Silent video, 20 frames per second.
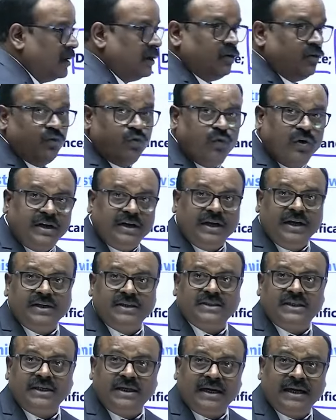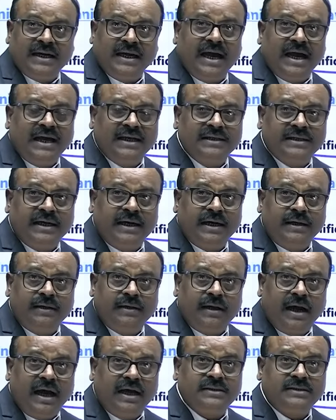What is here as
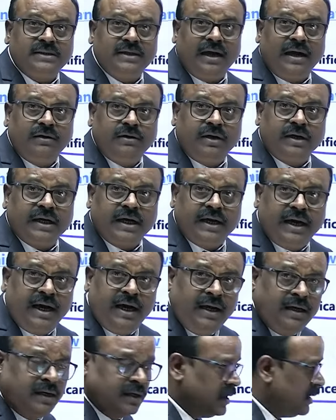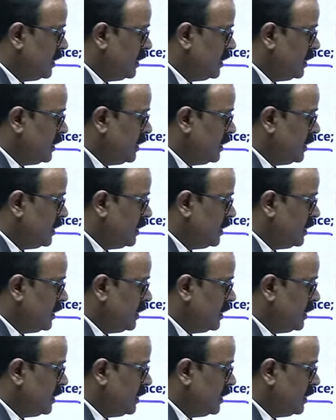the undercurrent?